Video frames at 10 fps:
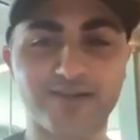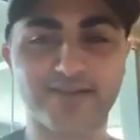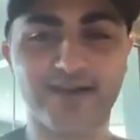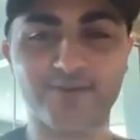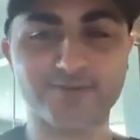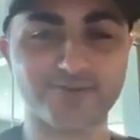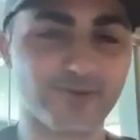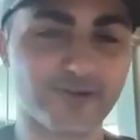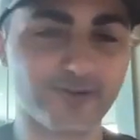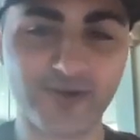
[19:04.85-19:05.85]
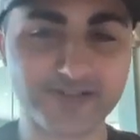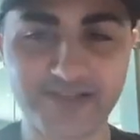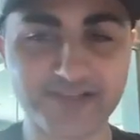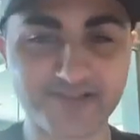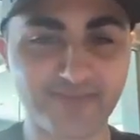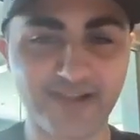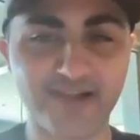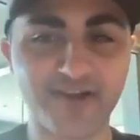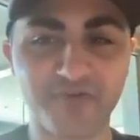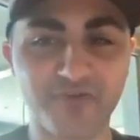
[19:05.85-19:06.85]
like that was one of the best nights of my
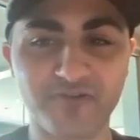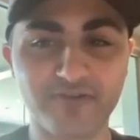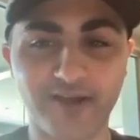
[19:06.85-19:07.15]
life.